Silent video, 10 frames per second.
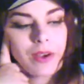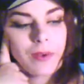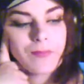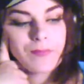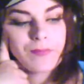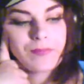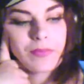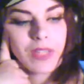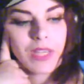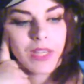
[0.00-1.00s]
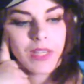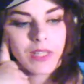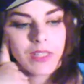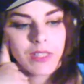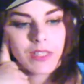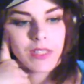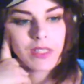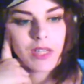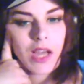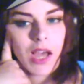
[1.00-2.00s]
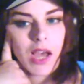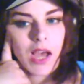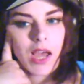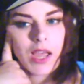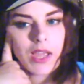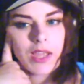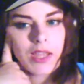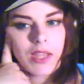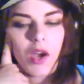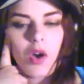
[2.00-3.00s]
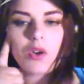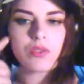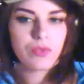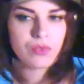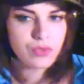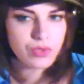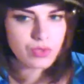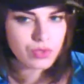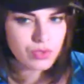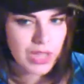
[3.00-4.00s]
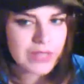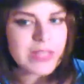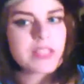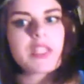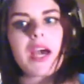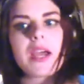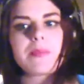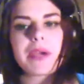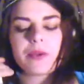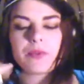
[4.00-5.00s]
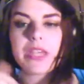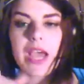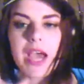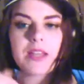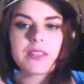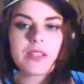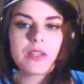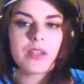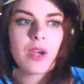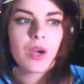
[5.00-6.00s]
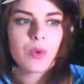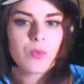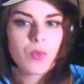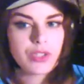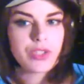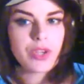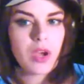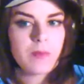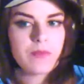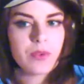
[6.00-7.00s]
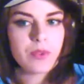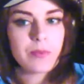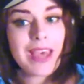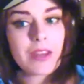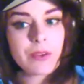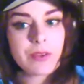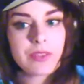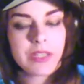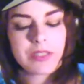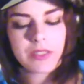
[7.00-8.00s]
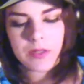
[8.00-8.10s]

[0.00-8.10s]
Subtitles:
And at that time, I only had the workshop for the pattern things